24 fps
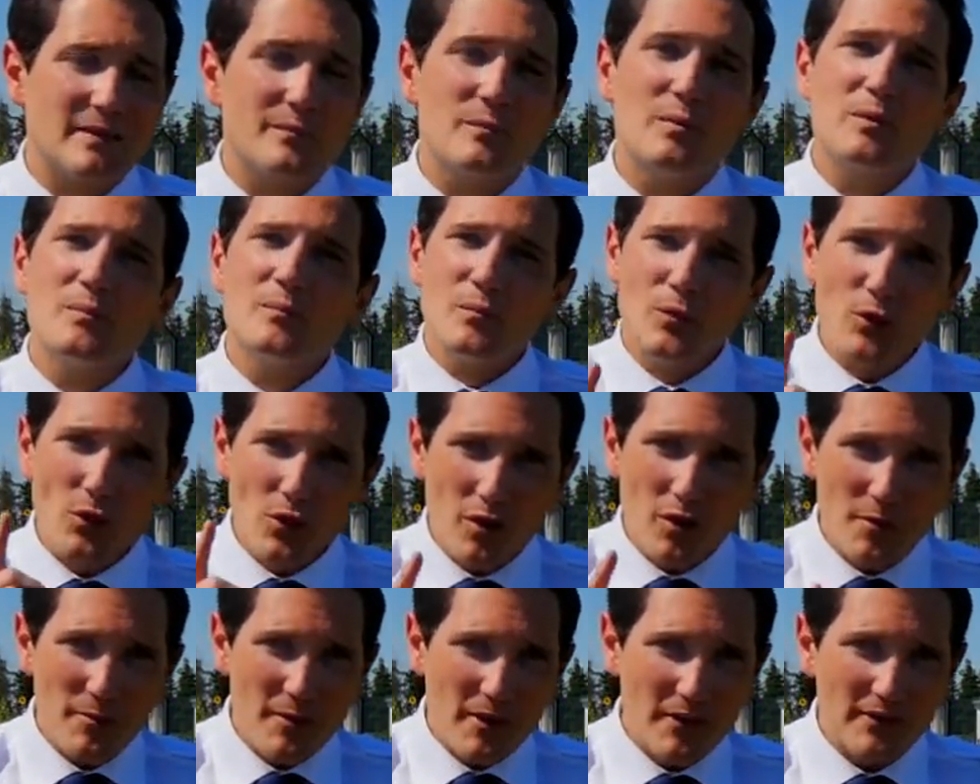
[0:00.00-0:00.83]
But more
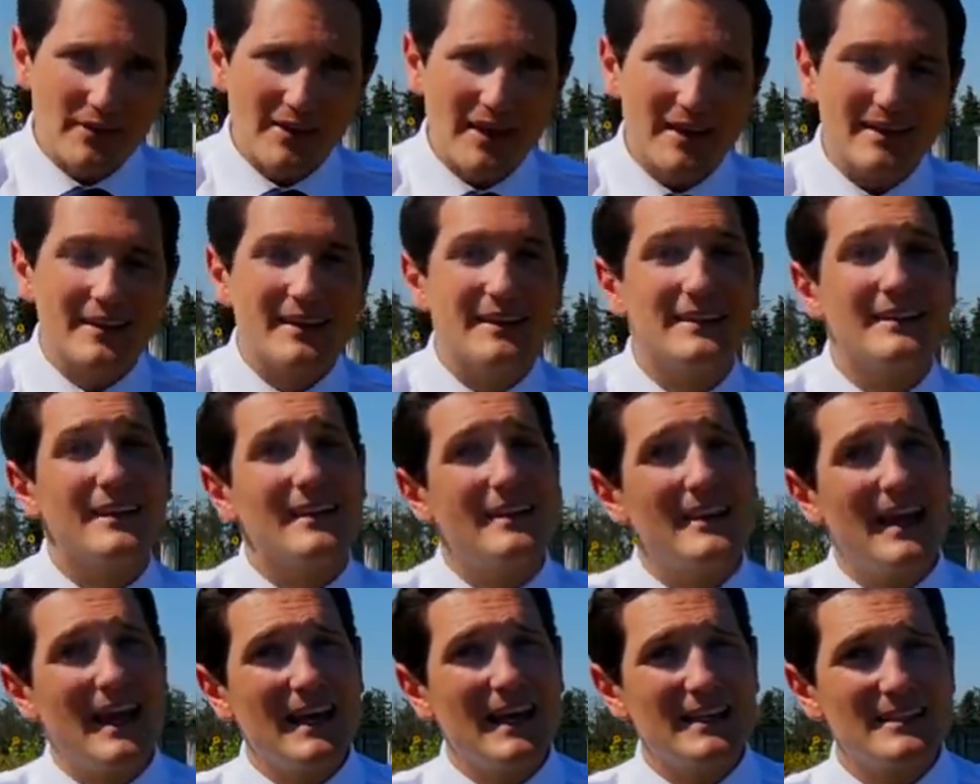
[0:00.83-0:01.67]
about that in the
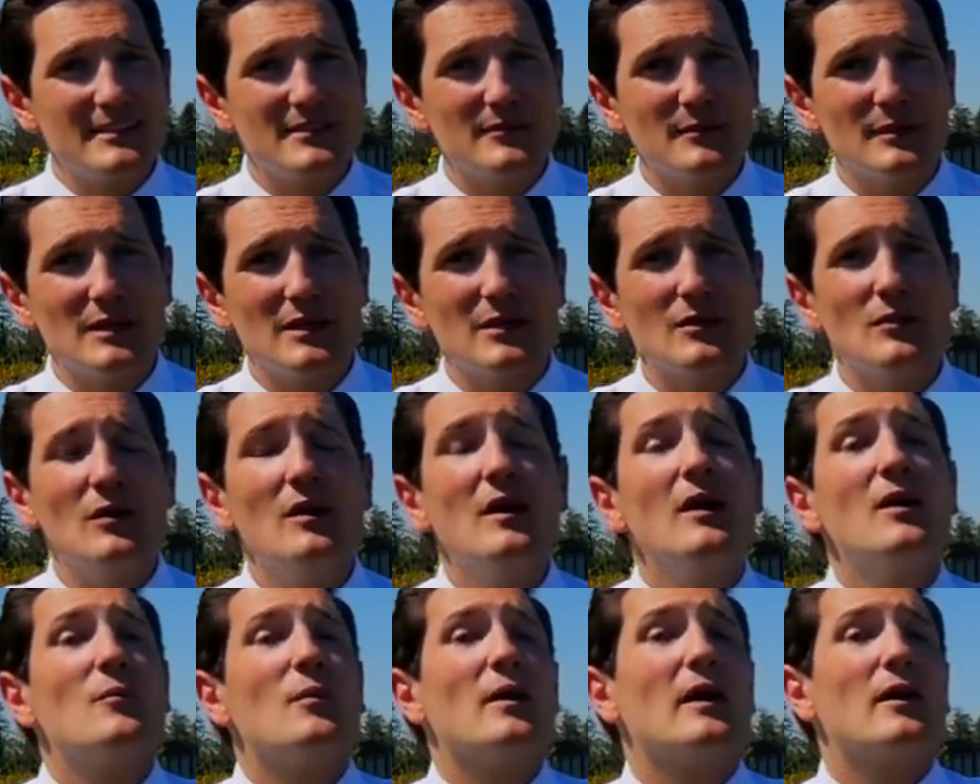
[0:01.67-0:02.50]
next video,
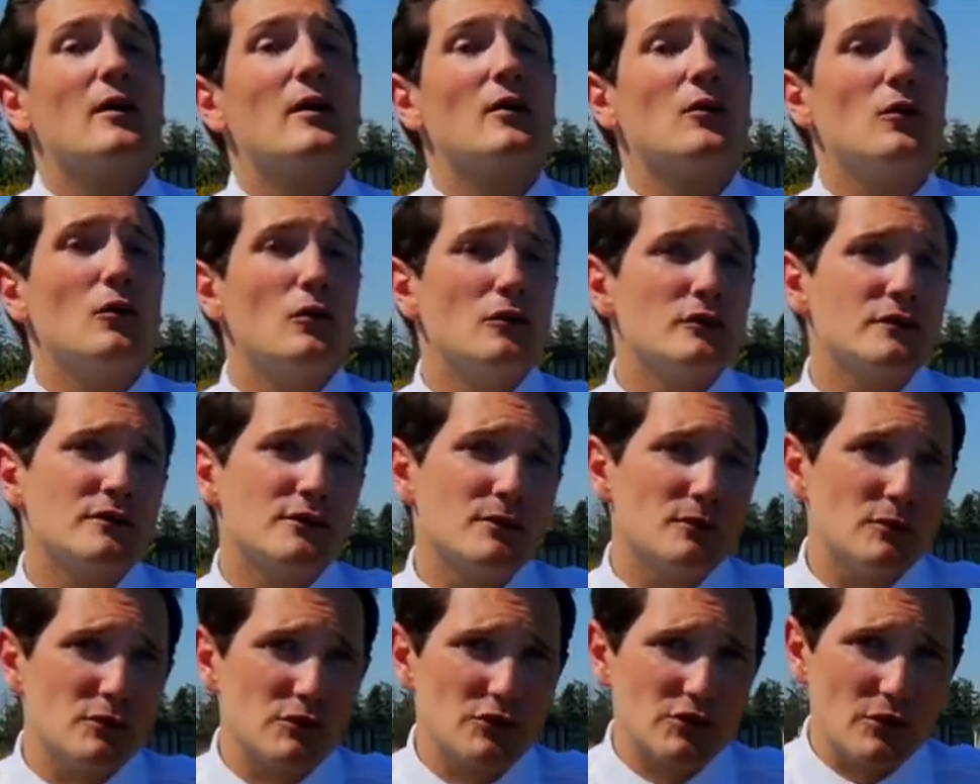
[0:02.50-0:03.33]
where I also
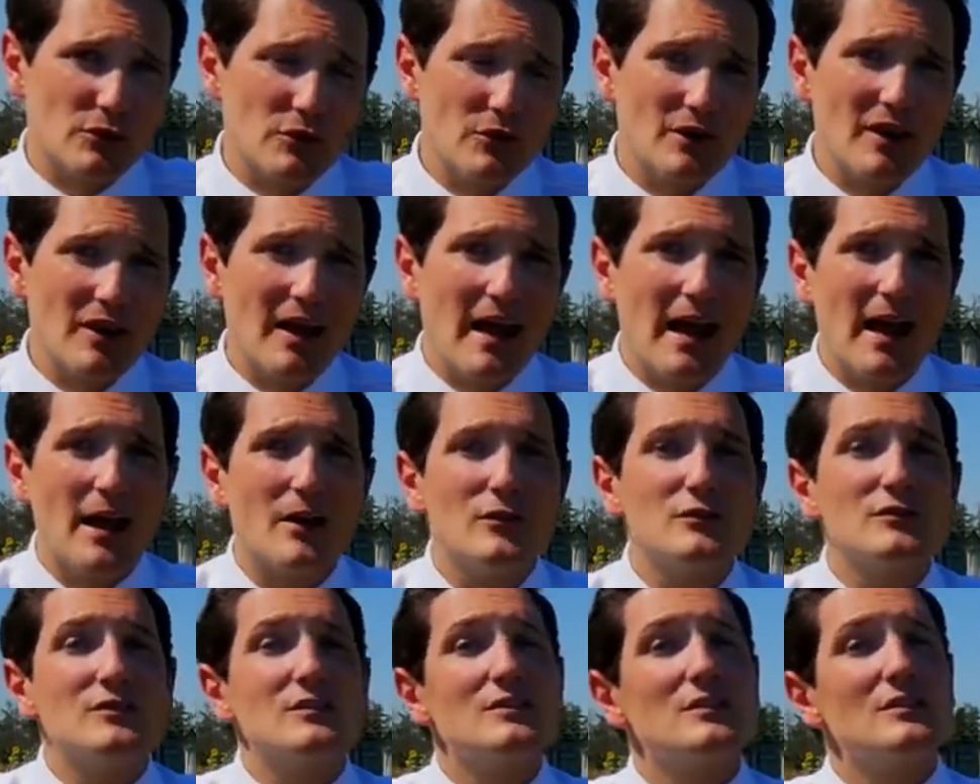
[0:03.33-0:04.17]
will show you how
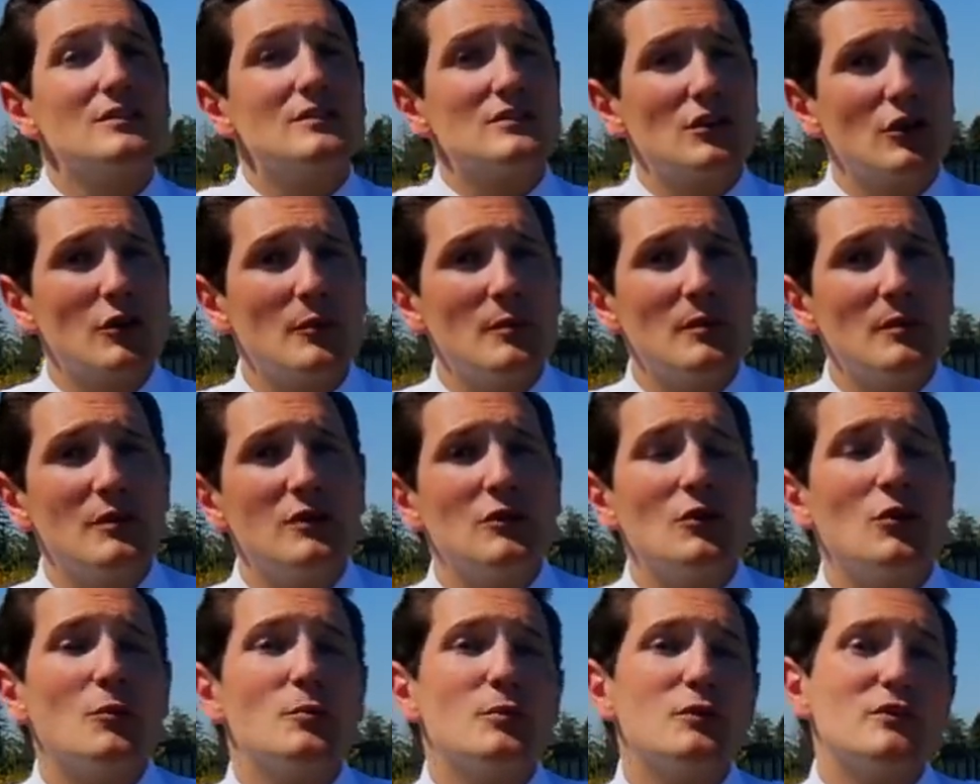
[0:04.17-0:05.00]
to determine
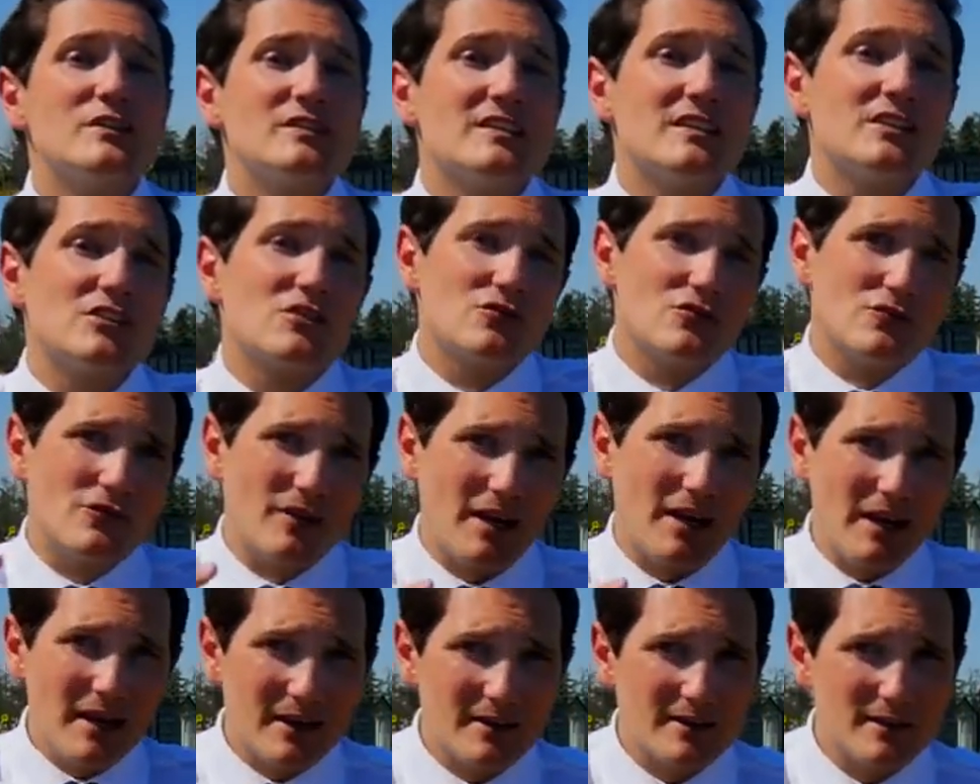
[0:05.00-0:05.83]
your position
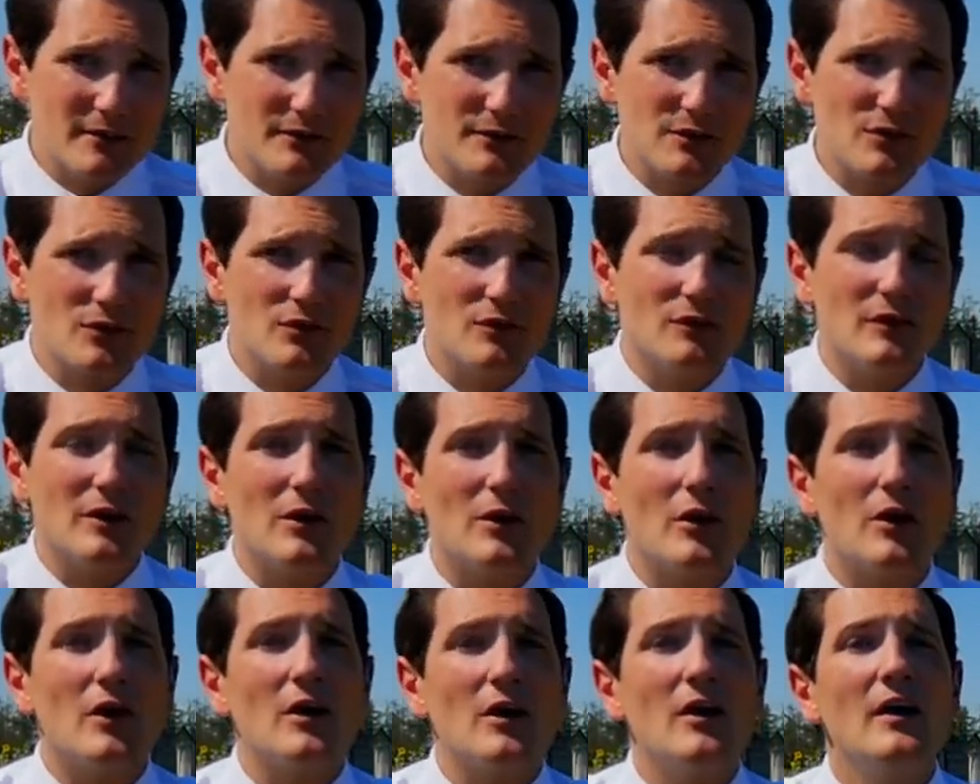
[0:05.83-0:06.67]
relative to the
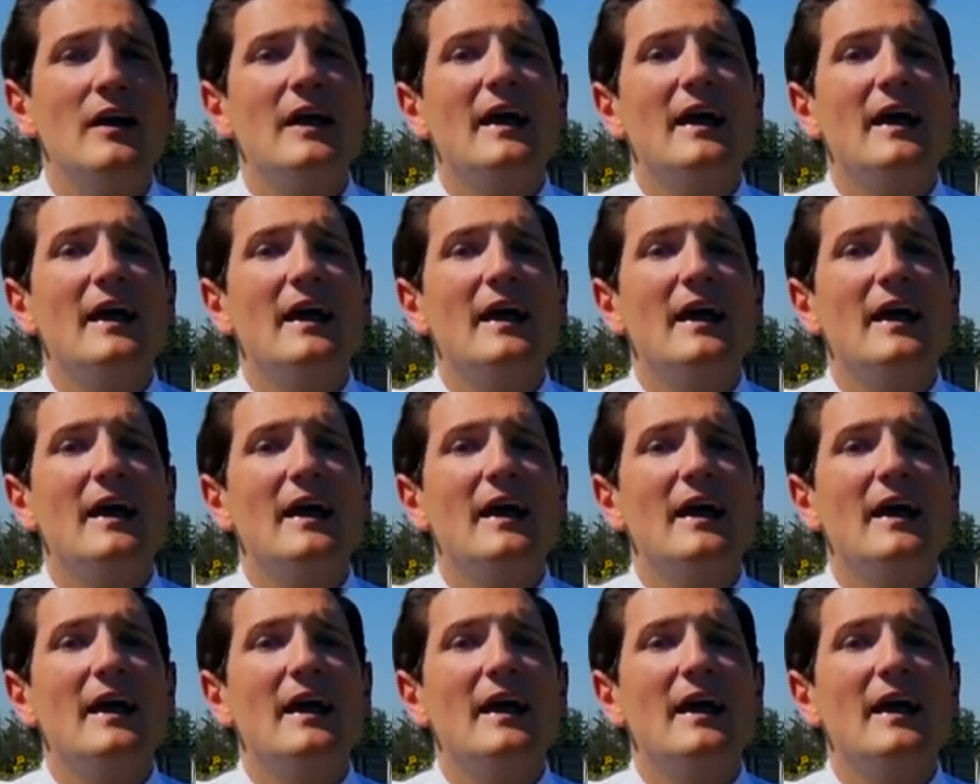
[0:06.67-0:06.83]
VOR